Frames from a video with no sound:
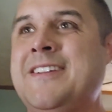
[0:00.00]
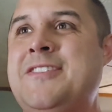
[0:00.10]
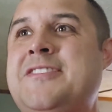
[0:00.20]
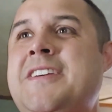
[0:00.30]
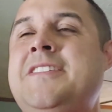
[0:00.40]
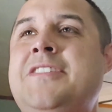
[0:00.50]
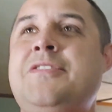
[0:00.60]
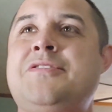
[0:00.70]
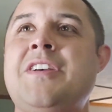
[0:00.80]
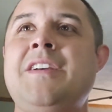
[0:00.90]
did you
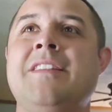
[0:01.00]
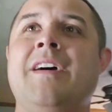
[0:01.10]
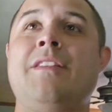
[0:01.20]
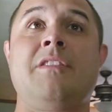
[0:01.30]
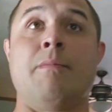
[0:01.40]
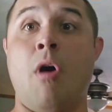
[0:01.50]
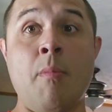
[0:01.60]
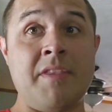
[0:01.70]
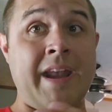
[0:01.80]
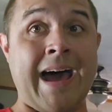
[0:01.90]
see in the
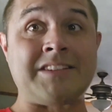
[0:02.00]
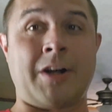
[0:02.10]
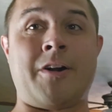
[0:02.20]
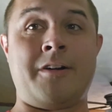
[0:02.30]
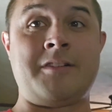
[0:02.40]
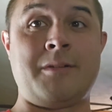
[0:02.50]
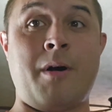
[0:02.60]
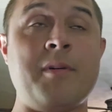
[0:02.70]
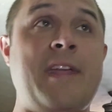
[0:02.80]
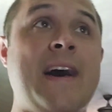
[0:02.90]
moment that I turned,
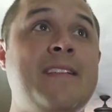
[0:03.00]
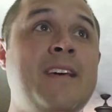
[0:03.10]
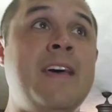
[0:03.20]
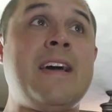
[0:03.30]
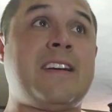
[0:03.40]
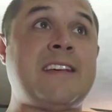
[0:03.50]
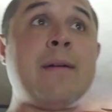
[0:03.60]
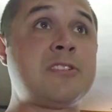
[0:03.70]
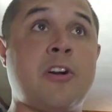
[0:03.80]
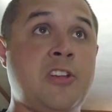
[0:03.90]
because I
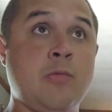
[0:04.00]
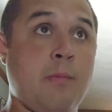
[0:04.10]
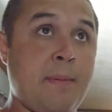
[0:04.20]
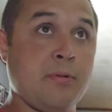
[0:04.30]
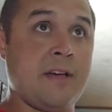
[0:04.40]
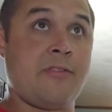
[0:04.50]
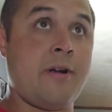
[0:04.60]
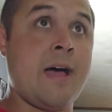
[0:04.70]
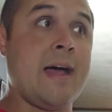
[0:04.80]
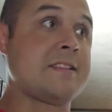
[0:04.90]
was arguing with people left and
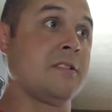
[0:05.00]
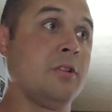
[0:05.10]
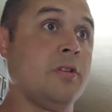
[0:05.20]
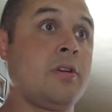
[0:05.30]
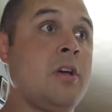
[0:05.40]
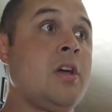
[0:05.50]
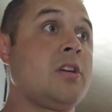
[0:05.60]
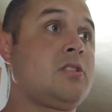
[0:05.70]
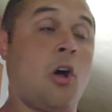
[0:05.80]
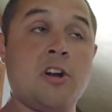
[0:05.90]
right. I said, look,
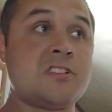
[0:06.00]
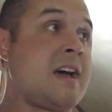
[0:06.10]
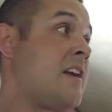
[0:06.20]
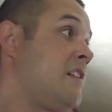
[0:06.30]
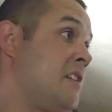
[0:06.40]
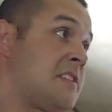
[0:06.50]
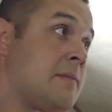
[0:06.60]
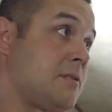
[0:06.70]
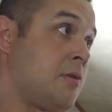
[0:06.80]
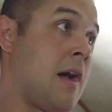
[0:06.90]
Carson had an
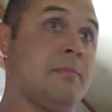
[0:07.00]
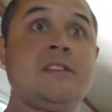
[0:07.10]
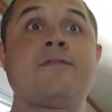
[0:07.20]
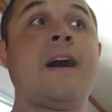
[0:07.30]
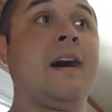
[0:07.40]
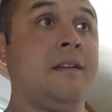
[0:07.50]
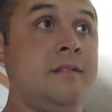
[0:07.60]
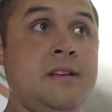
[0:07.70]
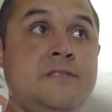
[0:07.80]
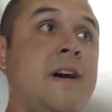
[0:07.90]
interception problem. He's
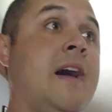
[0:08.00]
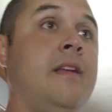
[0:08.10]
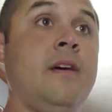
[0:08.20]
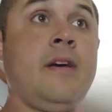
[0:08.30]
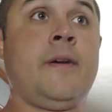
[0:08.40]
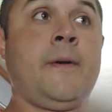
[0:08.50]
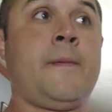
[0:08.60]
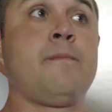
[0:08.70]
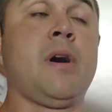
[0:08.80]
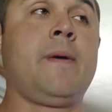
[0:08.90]
fine.
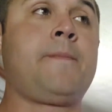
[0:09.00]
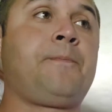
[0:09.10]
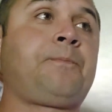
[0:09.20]
But